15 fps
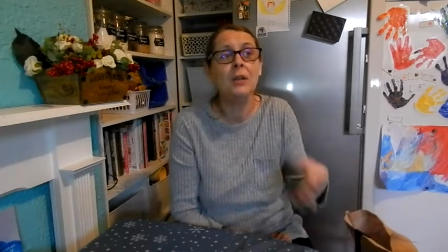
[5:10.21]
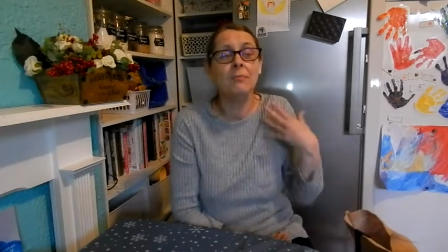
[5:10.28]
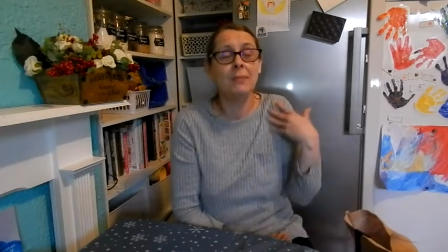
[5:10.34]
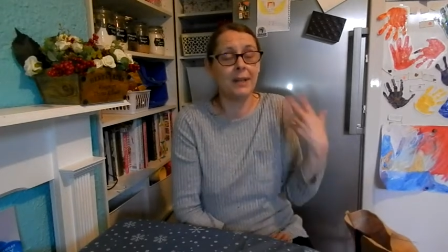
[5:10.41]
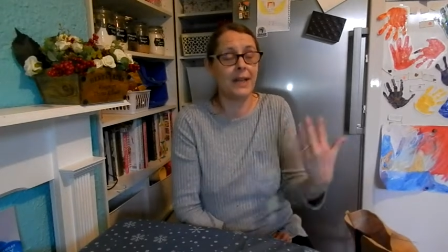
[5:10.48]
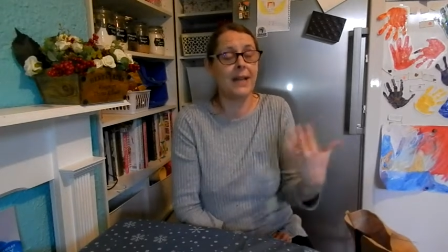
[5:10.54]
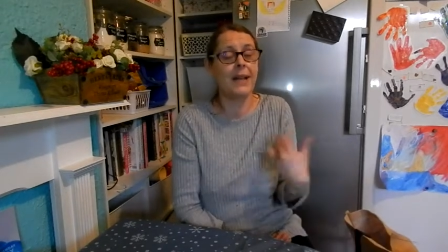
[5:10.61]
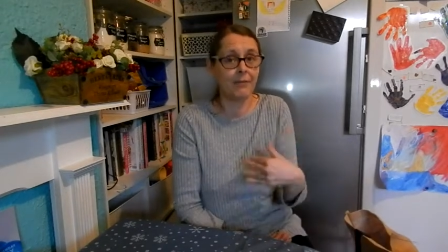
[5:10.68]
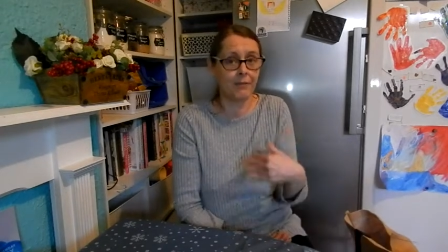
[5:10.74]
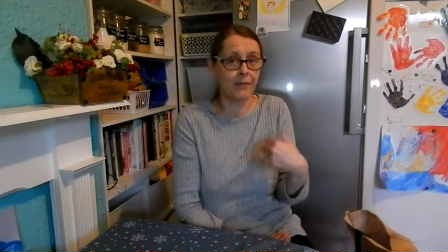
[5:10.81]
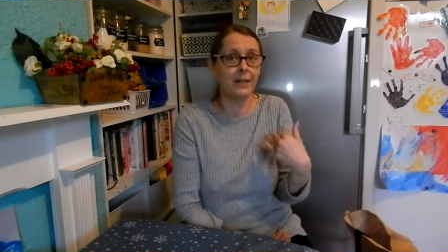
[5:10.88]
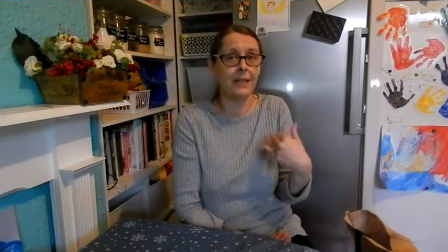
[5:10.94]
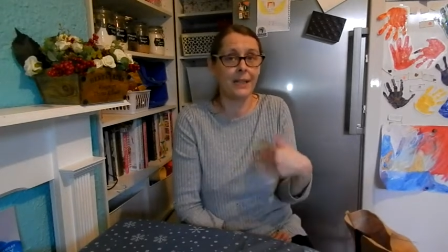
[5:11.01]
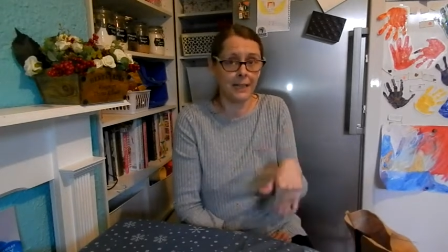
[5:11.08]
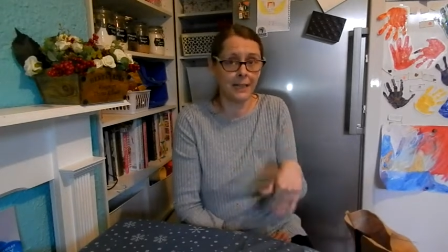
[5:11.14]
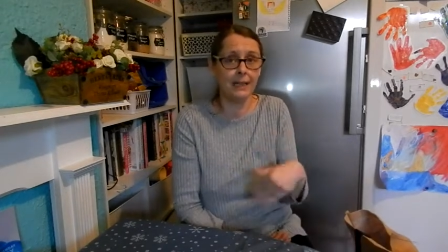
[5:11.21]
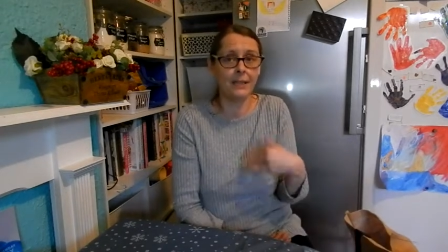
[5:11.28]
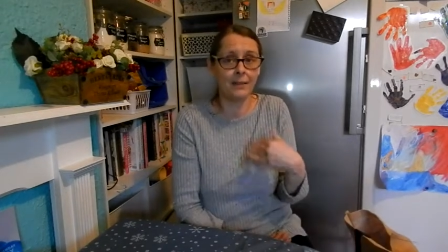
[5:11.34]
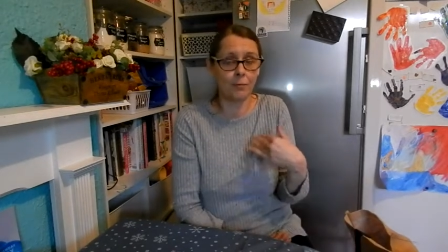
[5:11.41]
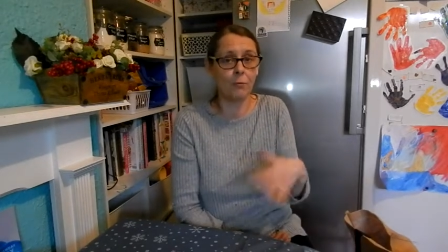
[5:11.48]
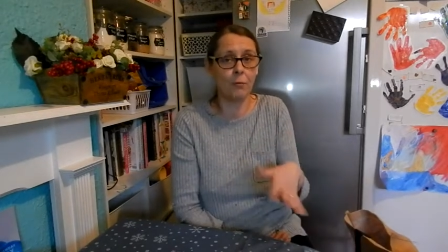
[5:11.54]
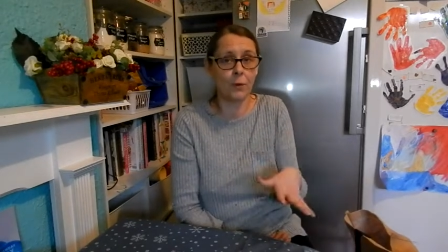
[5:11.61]
but Heron
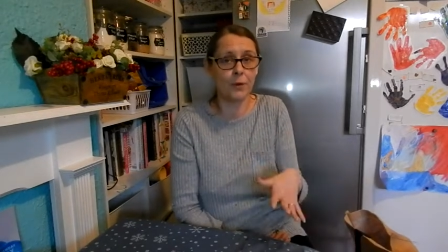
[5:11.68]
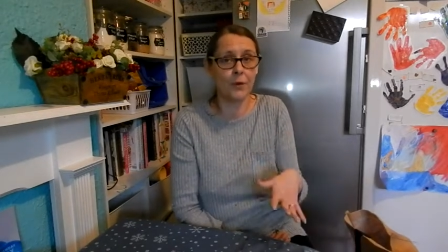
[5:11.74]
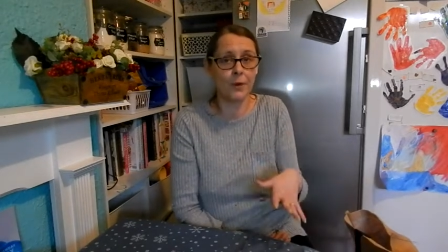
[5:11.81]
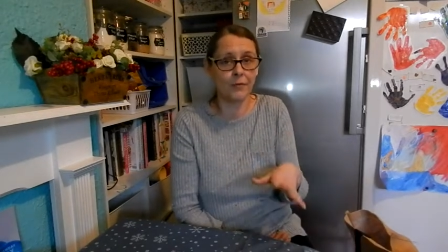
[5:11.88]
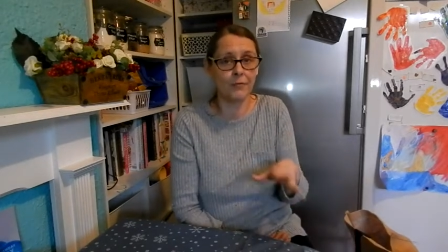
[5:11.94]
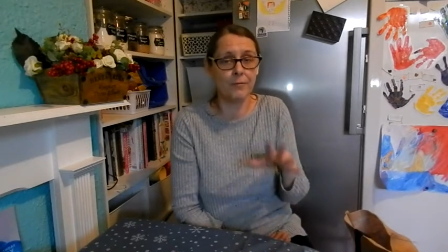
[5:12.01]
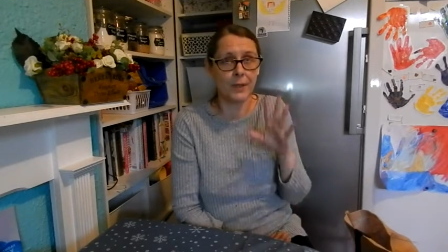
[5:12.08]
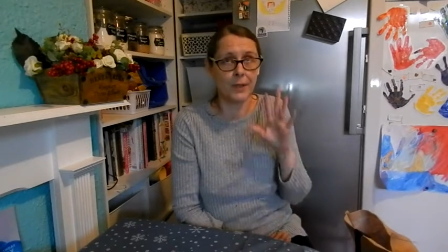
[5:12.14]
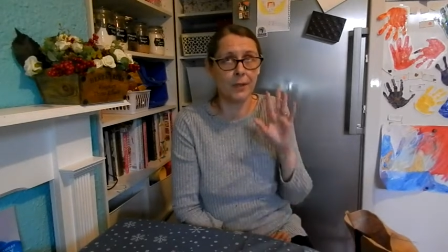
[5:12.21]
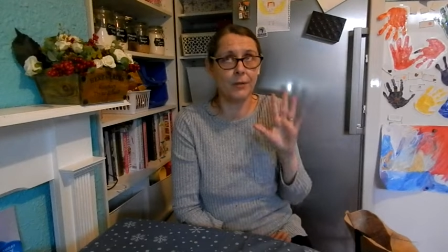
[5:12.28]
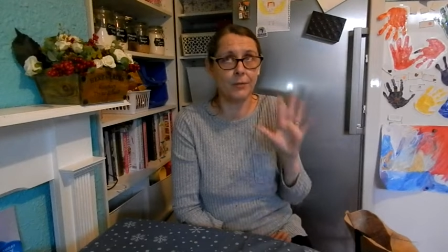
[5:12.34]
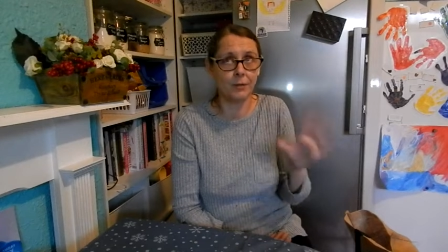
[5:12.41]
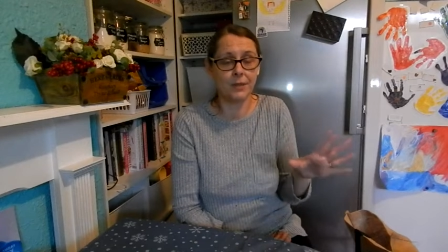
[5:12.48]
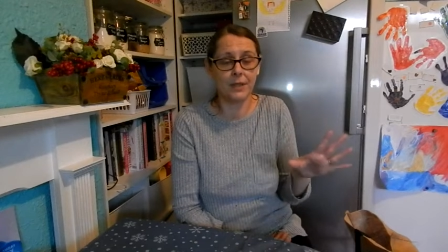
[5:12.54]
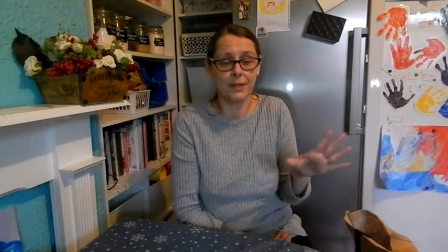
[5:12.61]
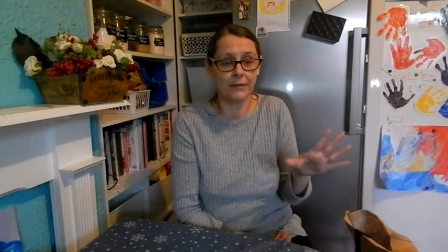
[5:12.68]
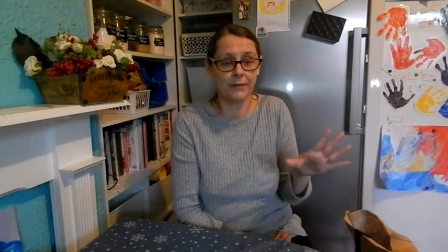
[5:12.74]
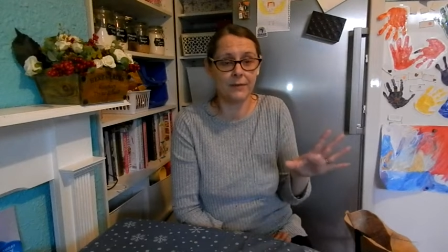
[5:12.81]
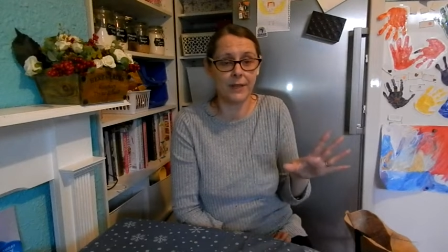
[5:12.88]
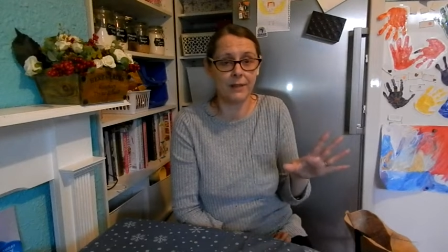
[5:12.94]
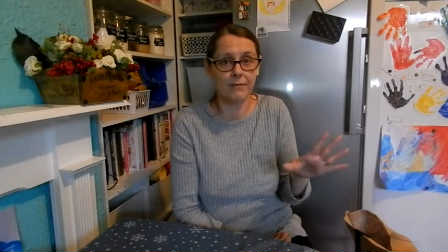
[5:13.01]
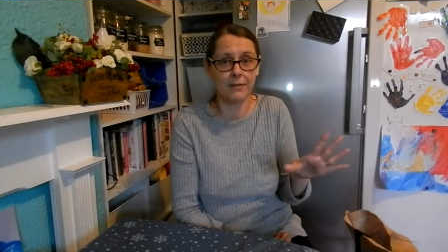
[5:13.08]
is one of my all-time
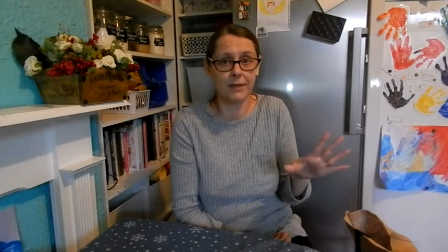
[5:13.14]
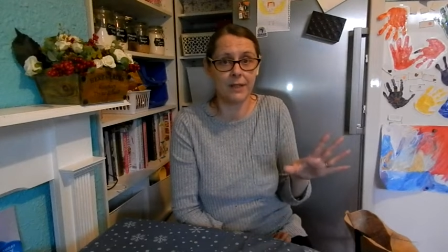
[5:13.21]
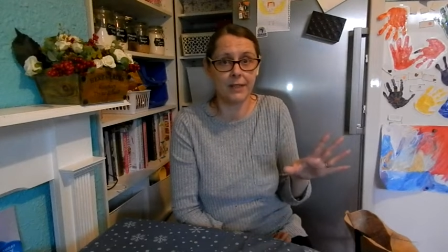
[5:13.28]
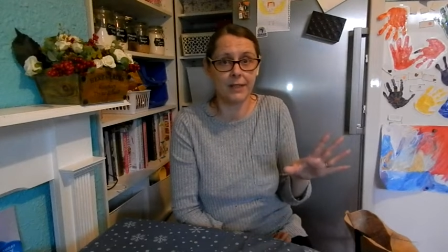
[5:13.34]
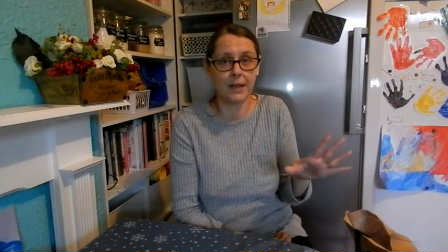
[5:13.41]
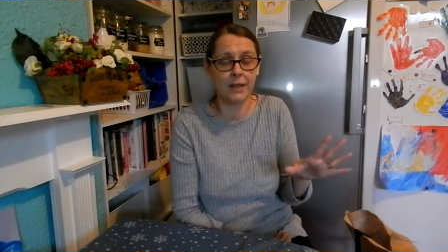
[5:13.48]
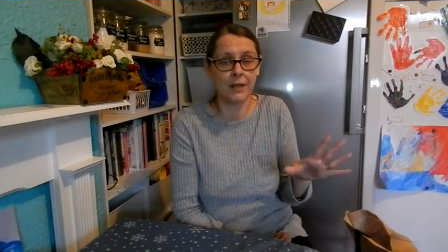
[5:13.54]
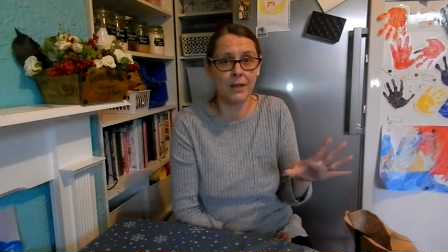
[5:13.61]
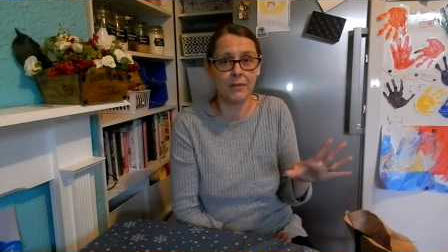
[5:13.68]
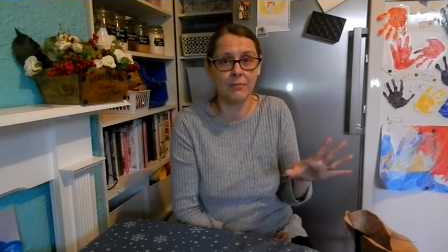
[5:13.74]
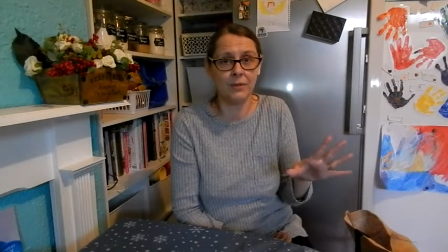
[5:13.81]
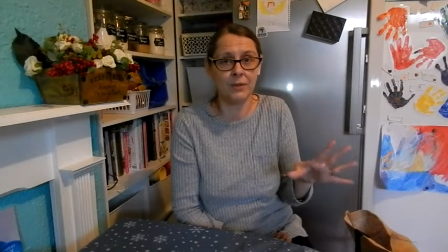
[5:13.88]
favourite um,